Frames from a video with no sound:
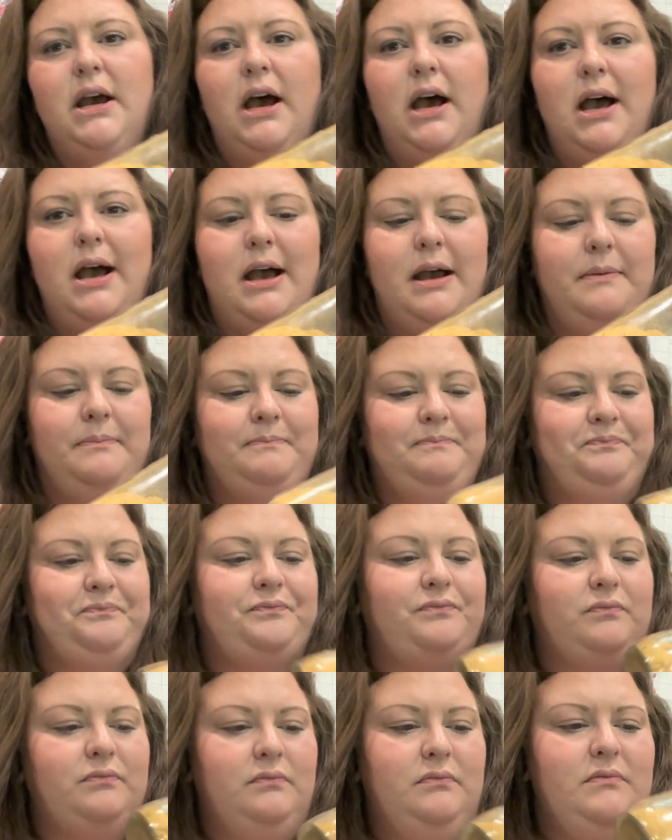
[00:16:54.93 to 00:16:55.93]

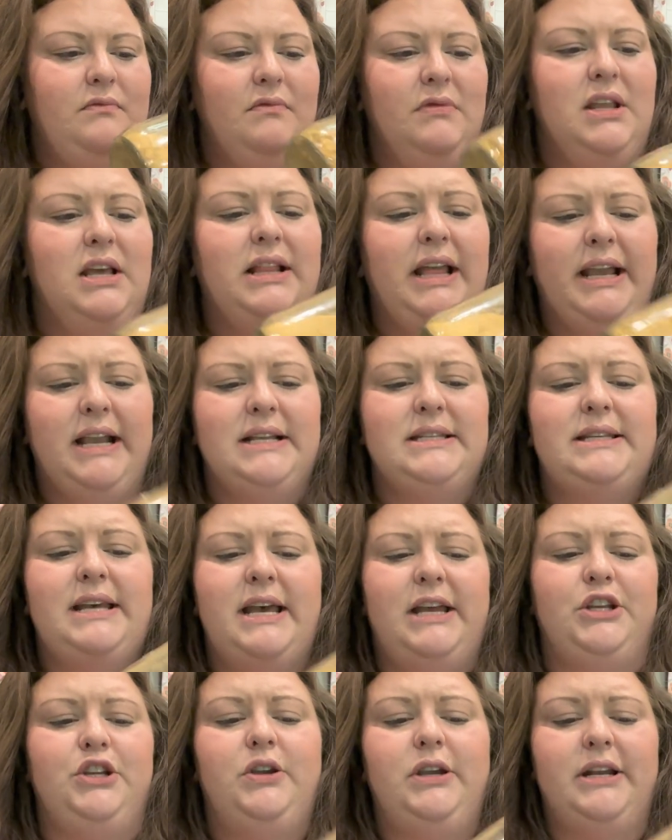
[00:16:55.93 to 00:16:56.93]
Like I
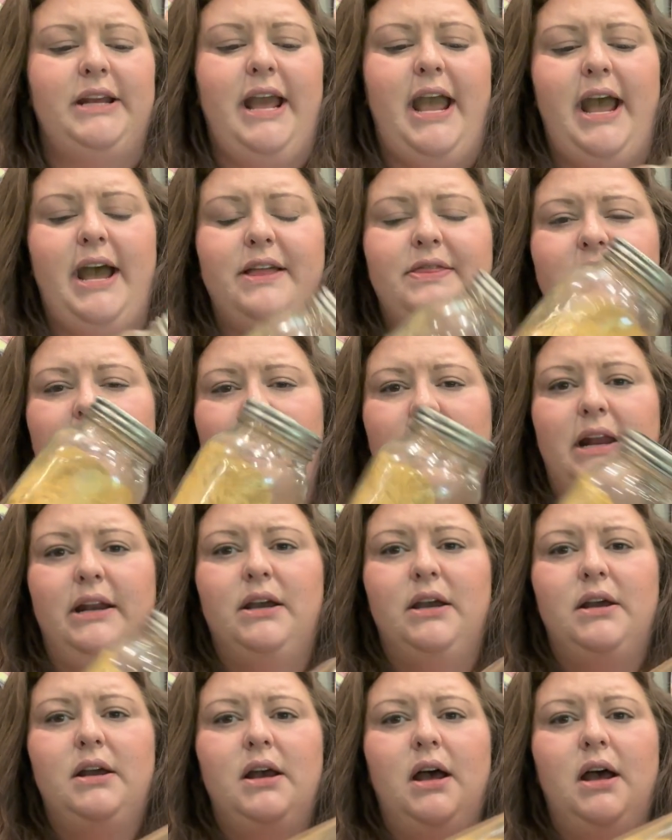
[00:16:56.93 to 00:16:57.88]
said, you can add that